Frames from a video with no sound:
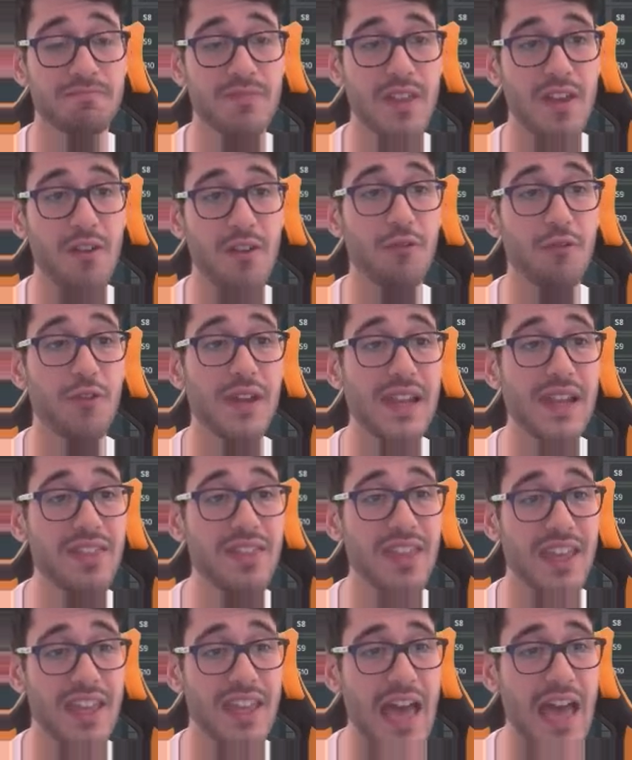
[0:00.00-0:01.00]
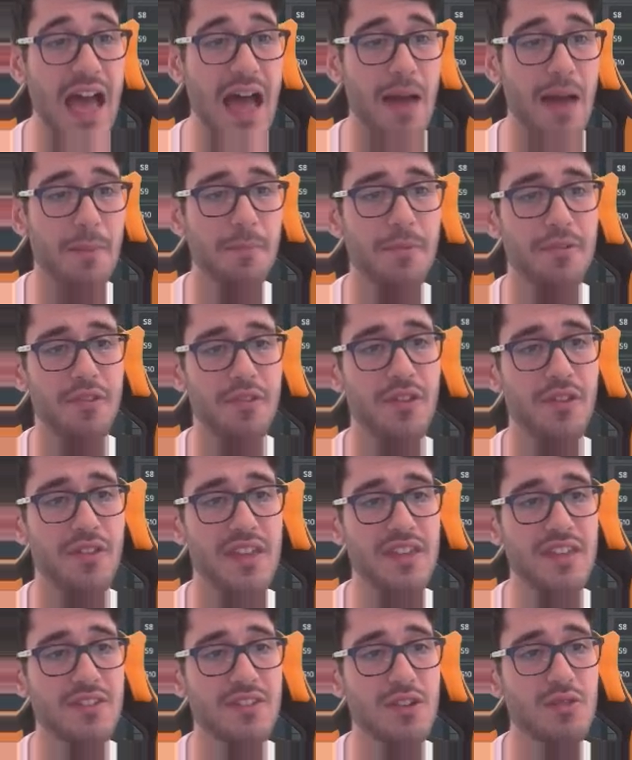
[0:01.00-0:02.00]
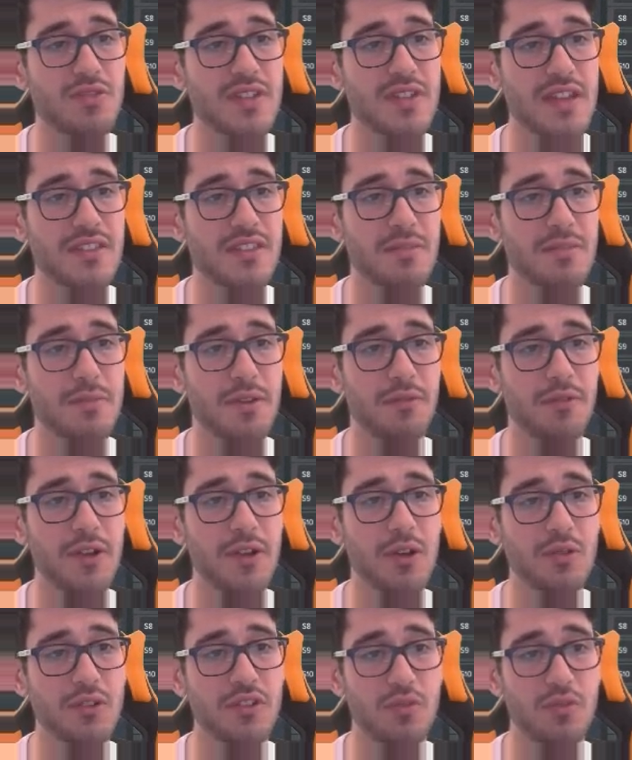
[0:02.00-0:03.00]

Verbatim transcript: fill in the gap that these two centre midfielders